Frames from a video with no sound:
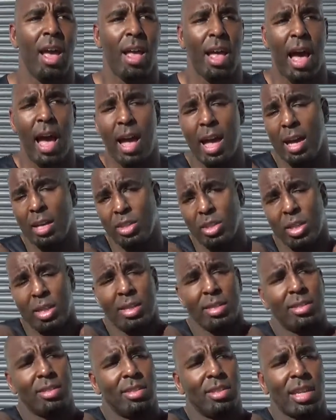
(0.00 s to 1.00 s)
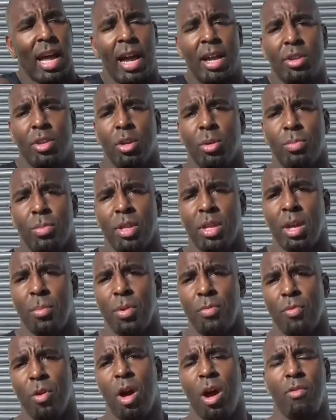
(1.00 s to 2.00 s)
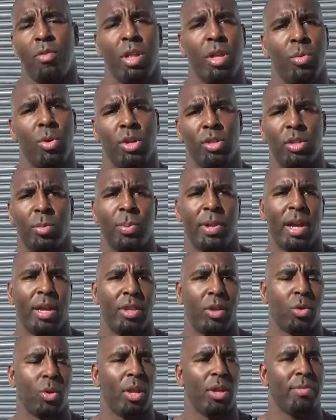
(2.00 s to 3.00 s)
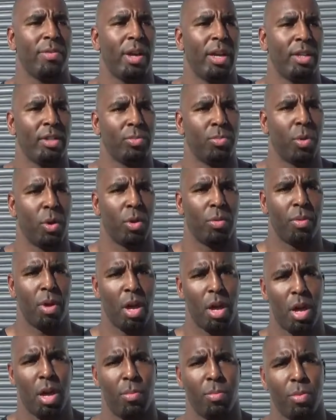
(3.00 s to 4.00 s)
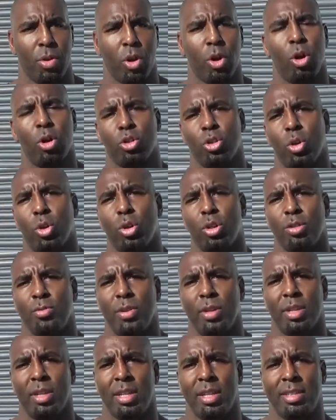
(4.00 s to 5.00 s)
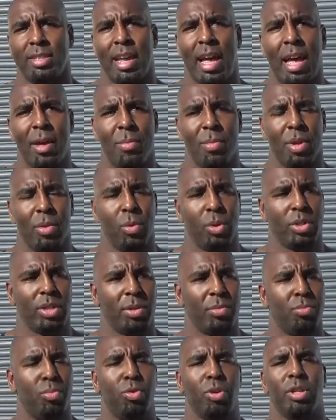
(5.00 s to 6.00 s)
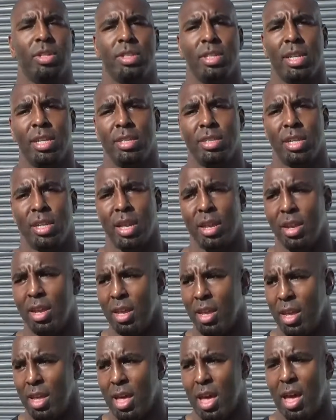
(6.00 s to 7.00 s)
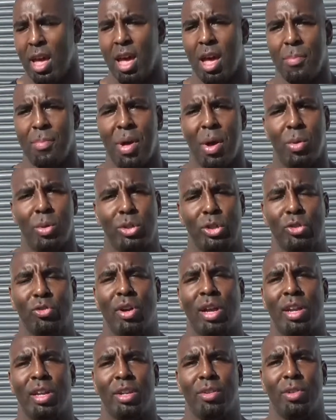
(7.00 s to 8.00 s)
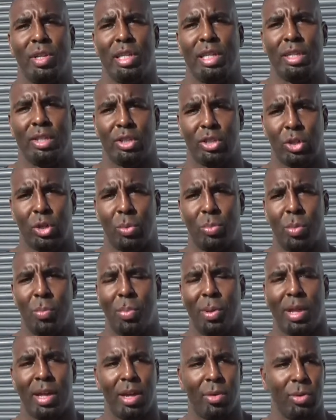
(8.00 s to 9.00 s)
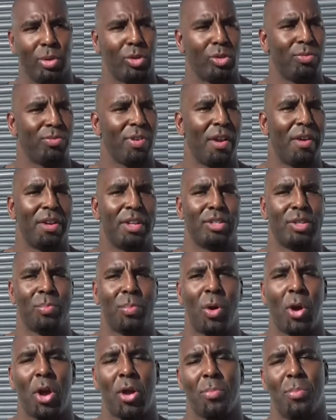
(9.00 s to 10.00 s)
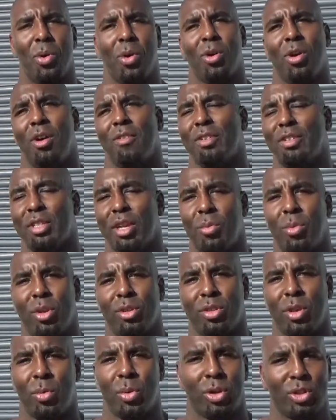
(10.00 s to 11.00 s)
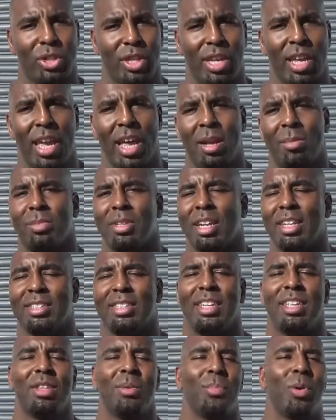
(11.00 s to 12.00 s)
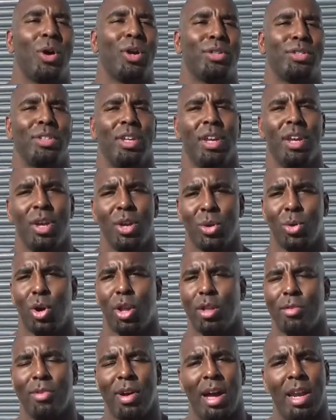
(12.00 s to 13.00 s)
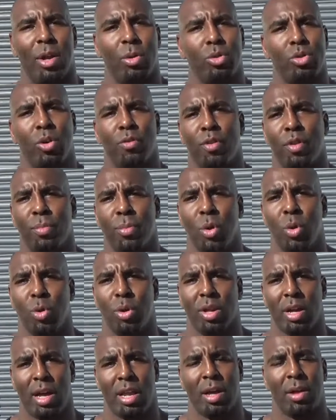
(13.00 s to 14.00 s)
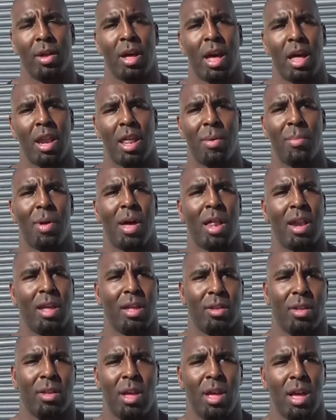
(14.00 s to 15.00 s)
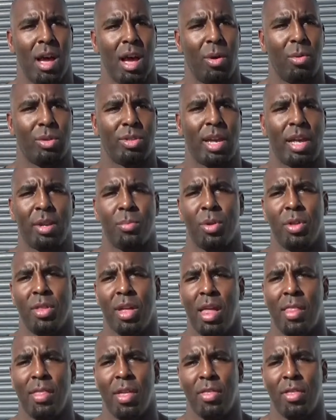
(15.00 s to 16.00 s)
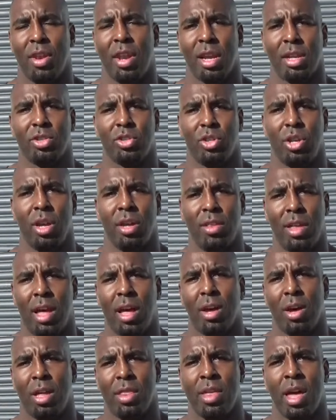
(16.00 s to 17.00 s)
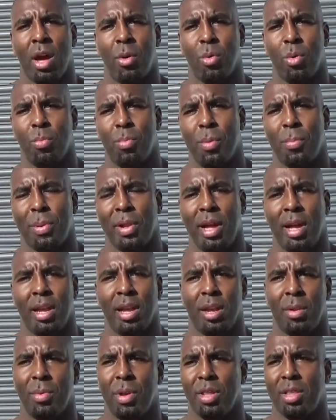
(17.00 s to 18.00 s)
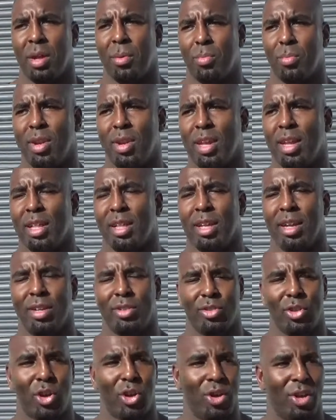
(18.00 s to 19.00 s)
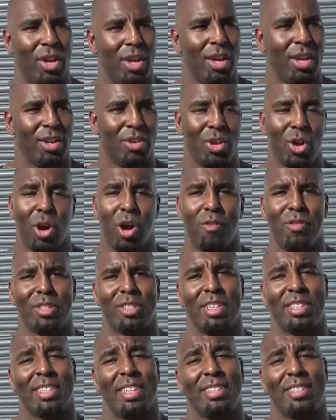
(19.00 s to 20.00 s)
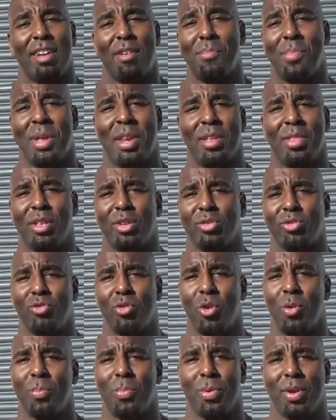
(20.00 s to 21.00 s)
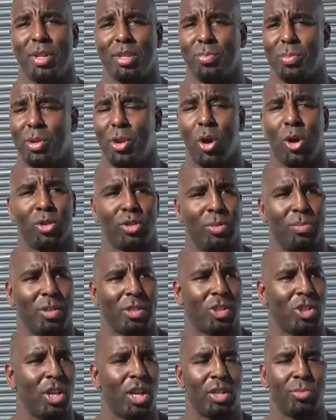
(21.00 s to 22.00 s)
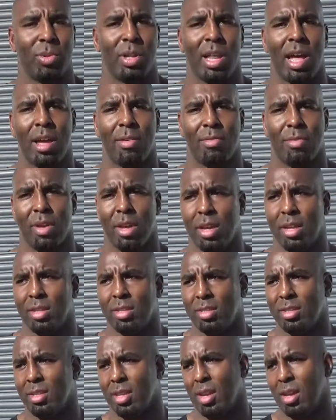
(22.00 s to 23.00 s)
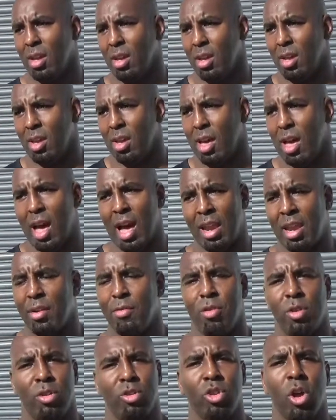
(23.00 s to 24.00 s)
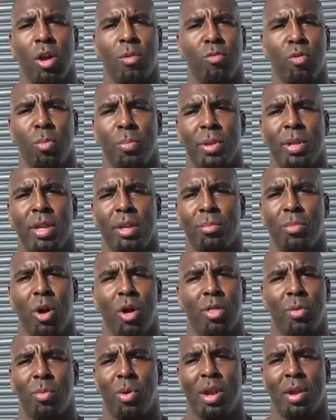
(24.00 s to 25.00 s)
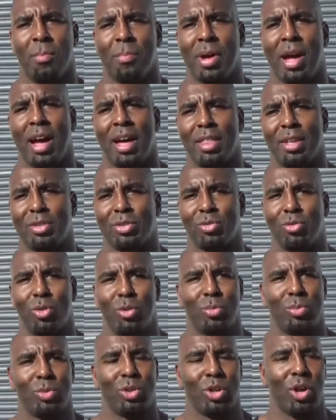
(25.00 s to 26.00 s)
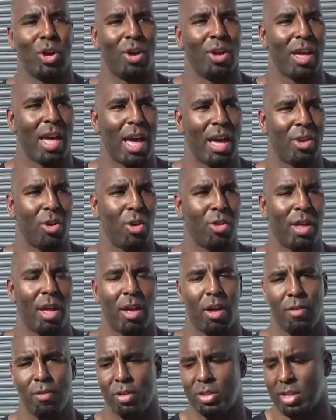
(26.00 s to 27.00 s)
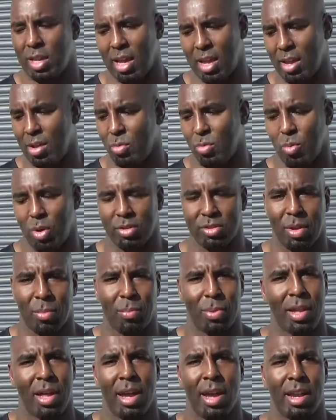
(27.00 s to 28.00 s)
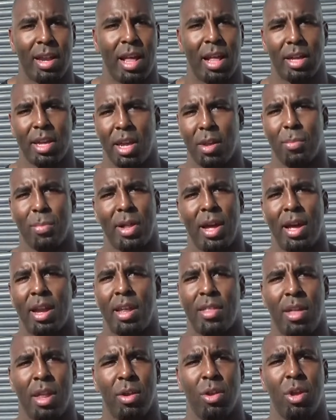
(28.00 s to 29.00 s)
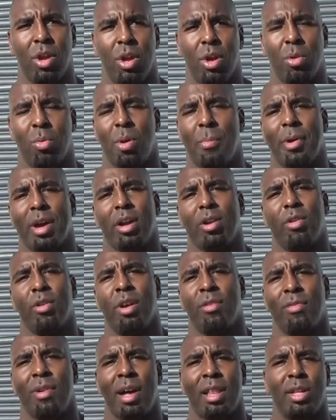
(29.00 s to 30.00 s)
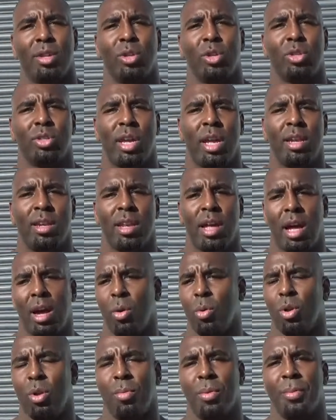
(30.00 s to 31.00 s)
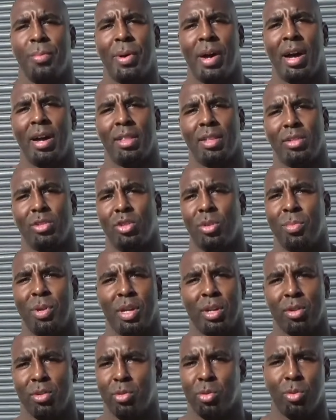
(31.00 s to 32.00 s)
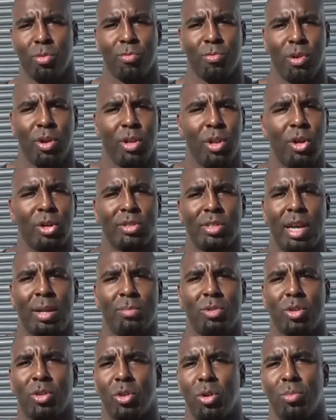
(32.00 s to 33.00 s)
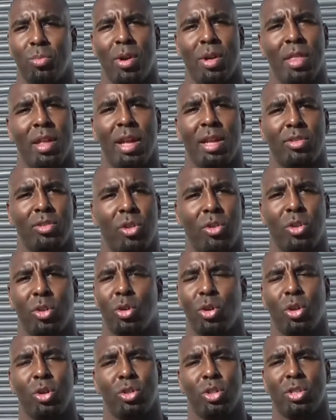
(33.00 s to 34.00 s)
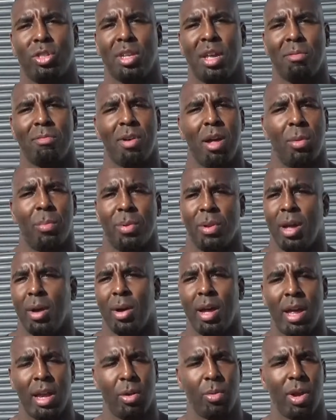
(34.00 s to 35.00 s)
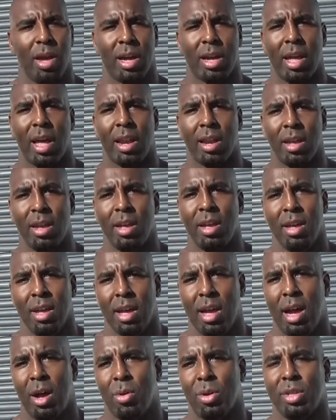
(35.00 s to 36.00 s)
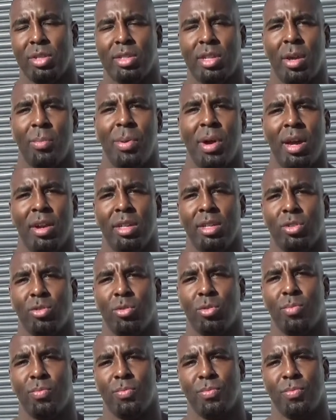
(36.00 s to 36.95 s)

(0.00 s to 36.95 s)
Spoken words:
Yeah, I actually signed up the year before. I really wanted to play in the qualifiers, but the coach at Huddersfield at the time, it was in pre-season, and I wasn't granted a release to come and play, which was very disappointing. But obviously, once I watched the games and I seen the boys qualified, I was over the moon, and I was adamant then that the next year that I would be playing, and I made that clear. So, no, obviously since I've been in this group, it's been awesome. It's changed my life. I never enjoy Rugby League more than when I'm part of this group. So I know that obviously once I'm playing, I'll keep playing, and then when my career finally does end, I want to be part of this Jamaica group for a long time to come, whether that's on the coaching staff, helping out any way I can. I want to stay part of this group.